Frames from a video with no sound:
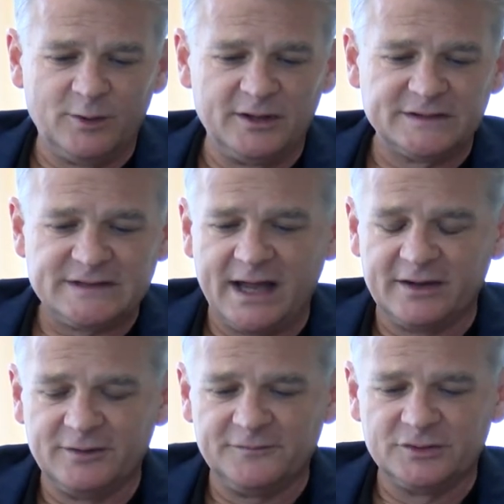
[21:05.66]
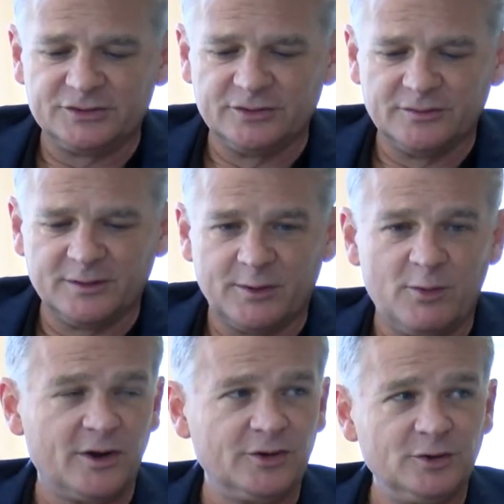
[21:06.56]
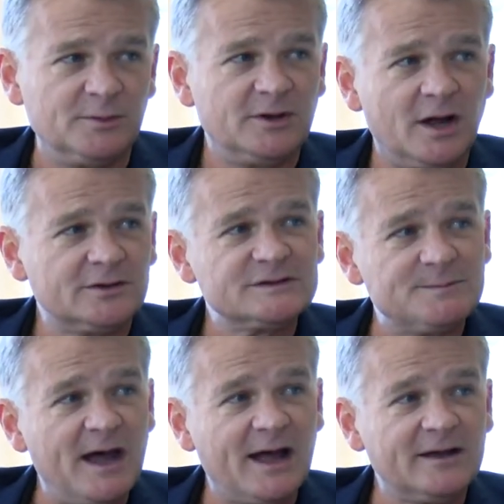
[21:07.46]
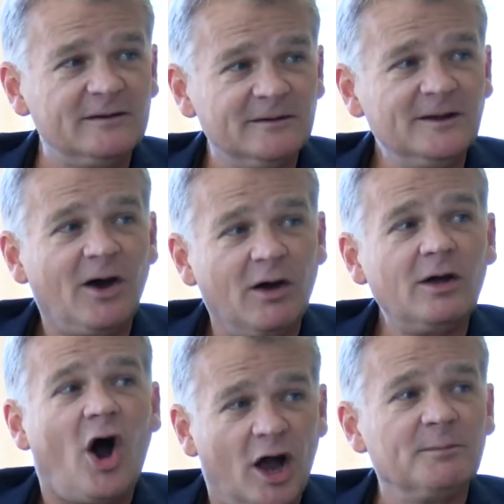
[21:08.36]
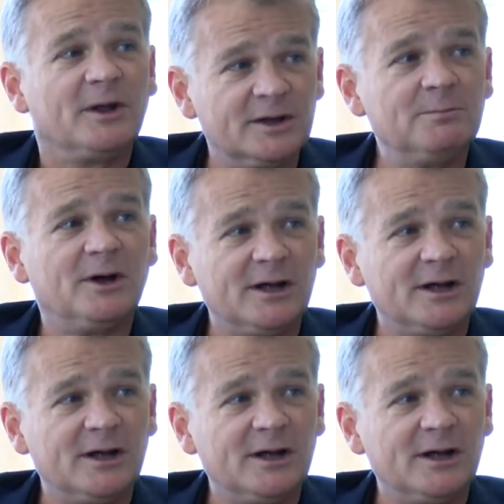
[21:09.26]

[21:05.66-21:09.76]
we decide in the future that we want our human doctors back, augmented